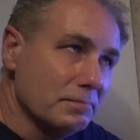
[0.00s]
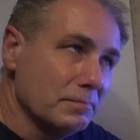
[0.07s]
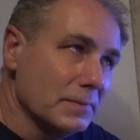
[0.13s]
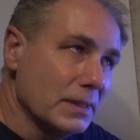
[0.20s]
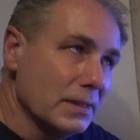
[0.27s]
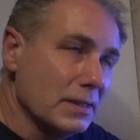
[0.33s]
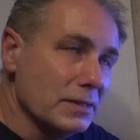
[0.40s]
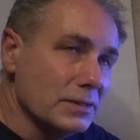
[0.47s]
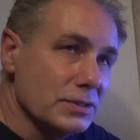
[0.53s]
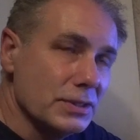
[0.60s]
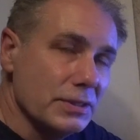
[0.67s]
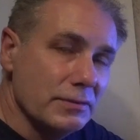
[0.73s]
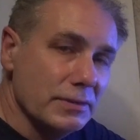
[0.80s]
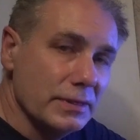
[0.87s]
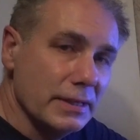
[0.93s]
the last
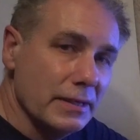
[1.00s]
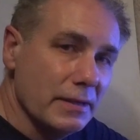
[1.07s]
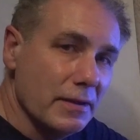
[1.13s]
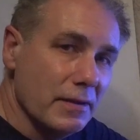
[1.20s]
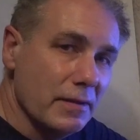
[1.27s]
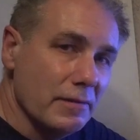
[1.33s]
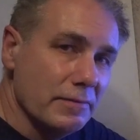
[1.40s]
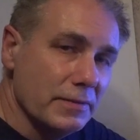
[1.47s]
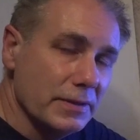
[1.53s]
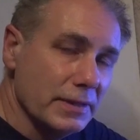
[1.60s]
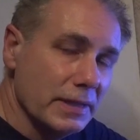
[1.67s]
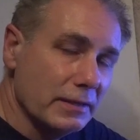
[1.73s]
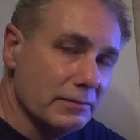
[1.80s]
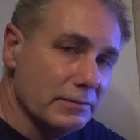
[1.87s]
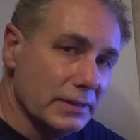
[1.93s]
year and a half, and
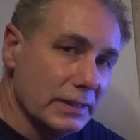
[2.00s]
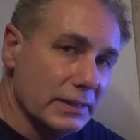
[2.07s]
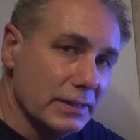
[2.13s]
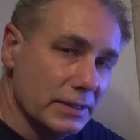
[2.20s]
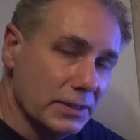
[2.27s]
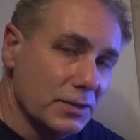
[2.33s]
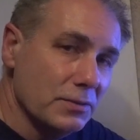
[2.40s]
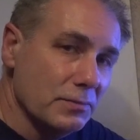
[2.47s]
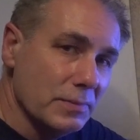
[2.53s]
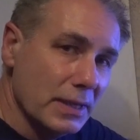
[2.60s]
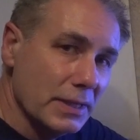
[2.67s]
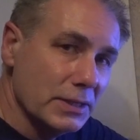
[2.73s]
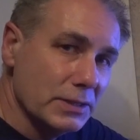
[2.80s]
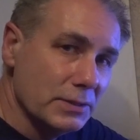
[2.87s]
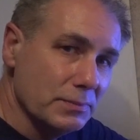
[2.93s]
thankfully the new
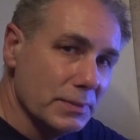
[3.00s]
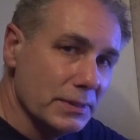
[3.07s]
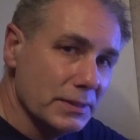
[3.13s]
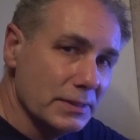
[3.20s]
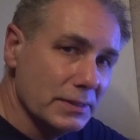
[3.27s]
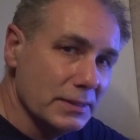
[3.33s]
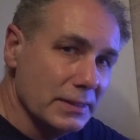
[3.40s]
management